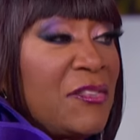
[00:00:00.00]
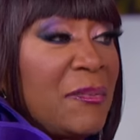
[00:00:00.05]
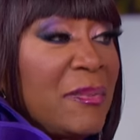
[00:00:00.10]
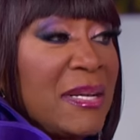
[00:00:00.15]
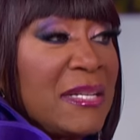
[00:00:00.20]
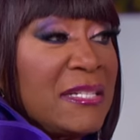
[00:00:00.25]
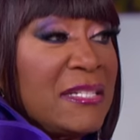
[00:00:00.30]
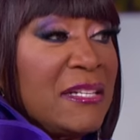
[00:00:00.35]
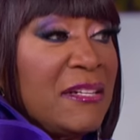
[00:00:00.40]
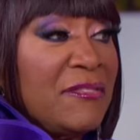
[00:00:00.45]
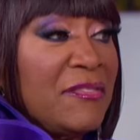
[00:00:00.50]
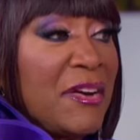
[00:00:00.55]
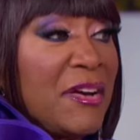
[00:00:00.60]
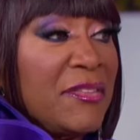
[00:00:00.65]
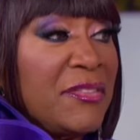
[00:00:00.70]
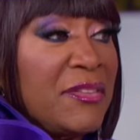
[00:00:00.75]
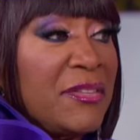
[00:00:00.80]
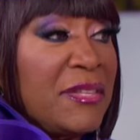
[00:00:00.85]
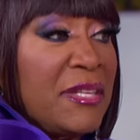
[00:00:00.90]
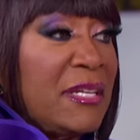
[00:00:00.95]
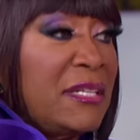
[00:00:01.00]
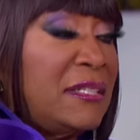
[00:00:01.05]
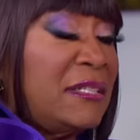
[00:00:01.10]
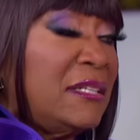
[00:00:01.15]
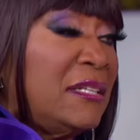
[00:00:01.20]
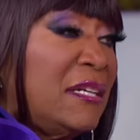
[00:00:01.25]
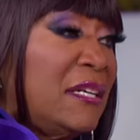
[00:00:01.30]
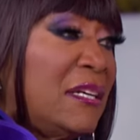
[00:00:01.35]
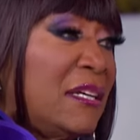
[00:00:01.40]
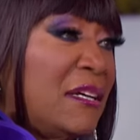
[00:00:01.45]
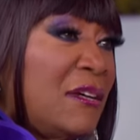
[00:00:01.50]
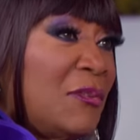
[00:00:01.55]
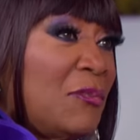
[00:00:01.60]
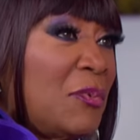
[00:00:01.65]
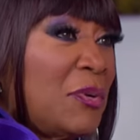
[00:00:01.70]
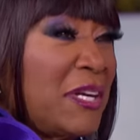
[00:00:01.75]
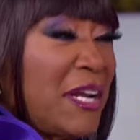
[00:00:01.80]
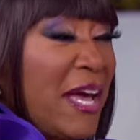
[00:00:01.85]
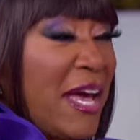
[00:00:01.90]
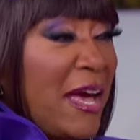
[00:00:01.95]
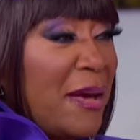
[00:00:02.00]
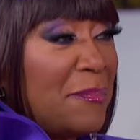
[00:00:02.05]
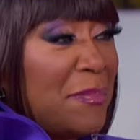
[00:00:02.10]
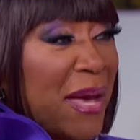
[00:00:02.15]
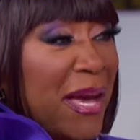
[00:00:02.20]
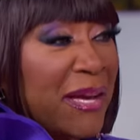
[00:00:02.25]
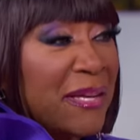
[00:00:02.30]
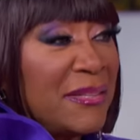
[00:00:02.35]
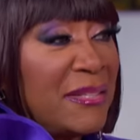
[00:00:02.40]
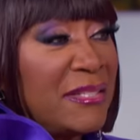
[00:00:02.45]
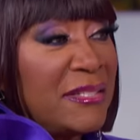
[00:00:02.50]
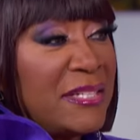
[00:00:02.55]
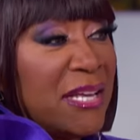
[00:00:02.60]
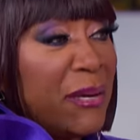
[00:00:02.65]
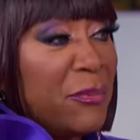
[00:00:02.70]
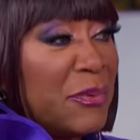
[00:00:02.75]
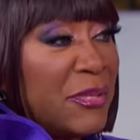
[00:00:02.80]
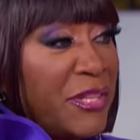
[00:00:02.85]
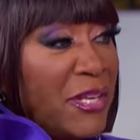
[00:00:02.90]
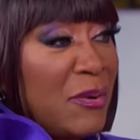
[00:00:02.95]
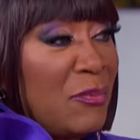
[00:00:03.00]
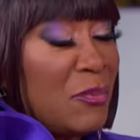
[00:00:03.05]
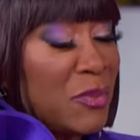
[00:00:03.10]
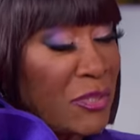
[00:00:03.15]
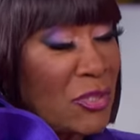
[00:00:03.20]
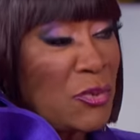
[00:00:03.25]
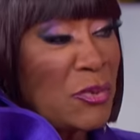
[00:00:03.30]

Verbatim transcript: for myself other than what I had back in the day with him, which